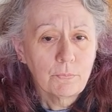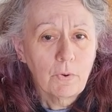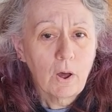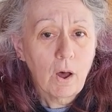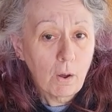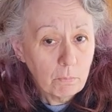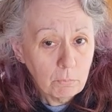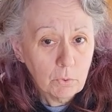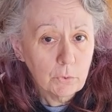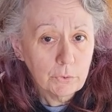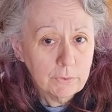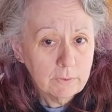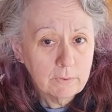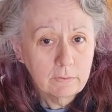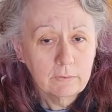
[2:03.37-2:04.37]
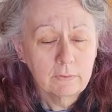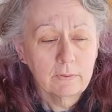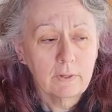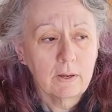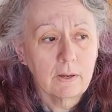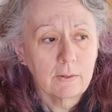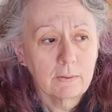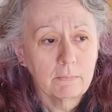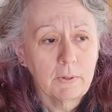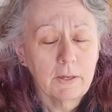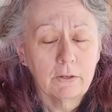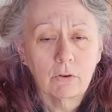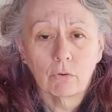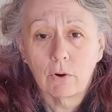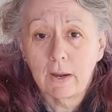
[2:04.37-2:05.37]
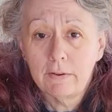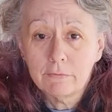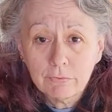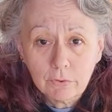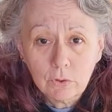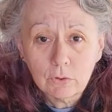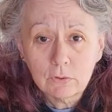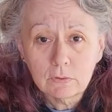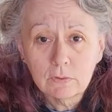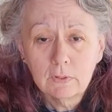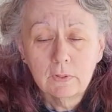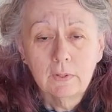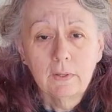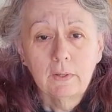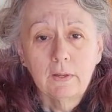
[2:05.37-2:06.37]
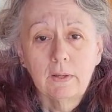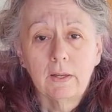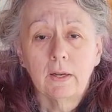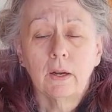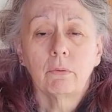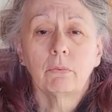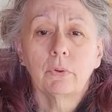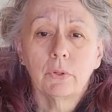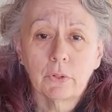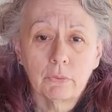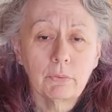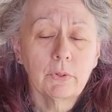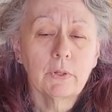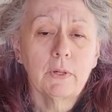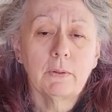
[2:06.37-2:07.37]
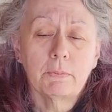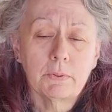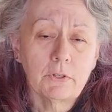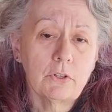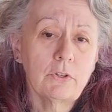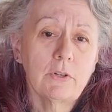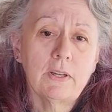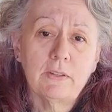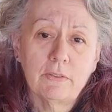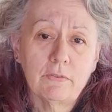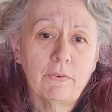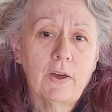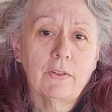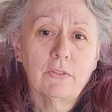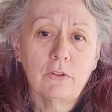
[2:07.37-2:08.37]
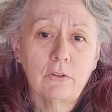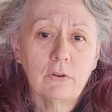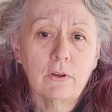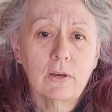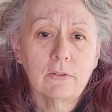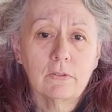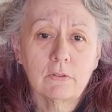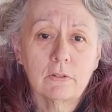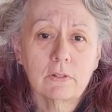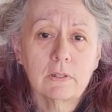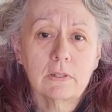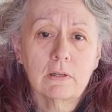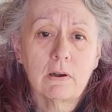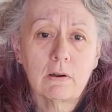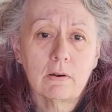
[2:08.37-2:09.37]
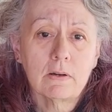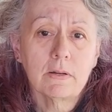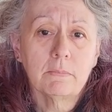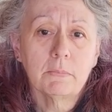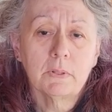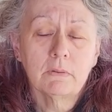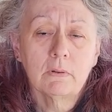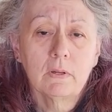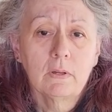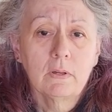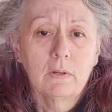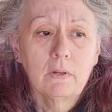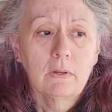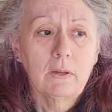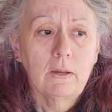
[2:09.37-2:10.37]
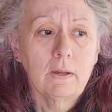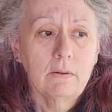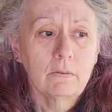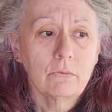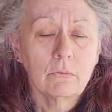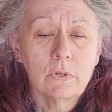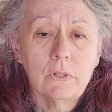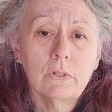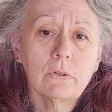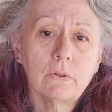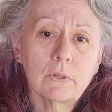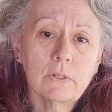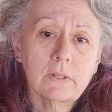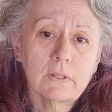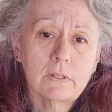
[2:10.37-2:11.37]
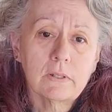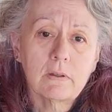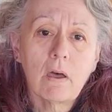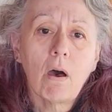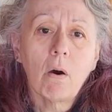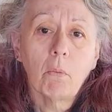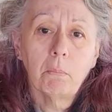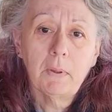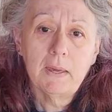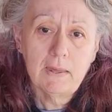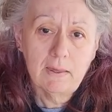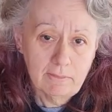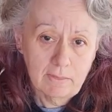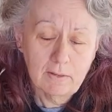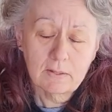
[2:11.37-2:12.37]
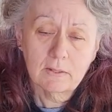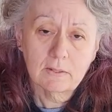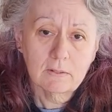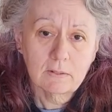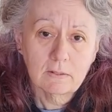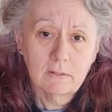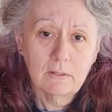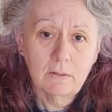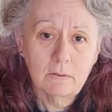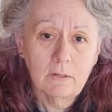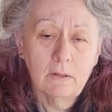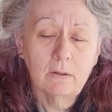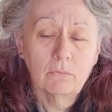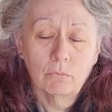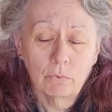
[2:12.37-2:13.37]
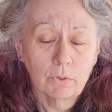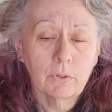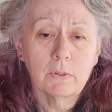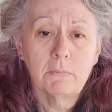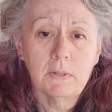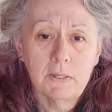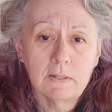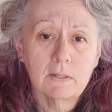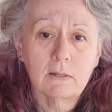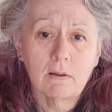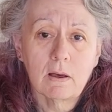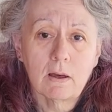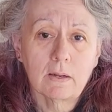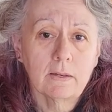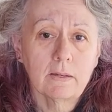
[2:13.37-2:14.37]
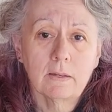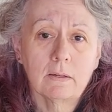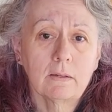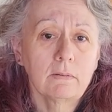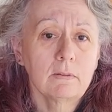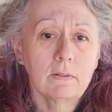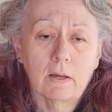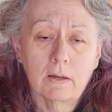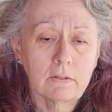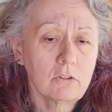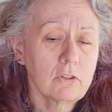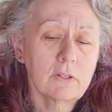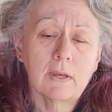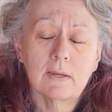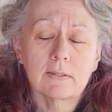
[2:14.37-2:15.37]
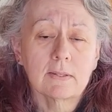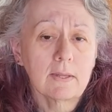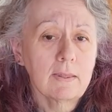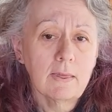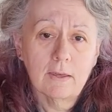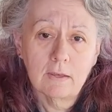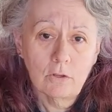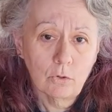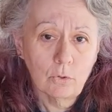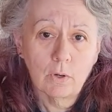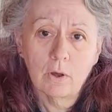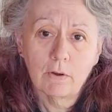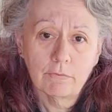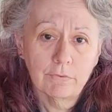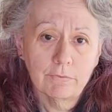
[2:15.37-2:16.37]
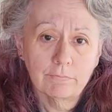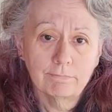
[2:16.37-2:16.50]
humbled and grateful, and I really, really appreciate the fact that you guys took the time and resources to help me get this. It really means a lot, and I just can't say thank you enough.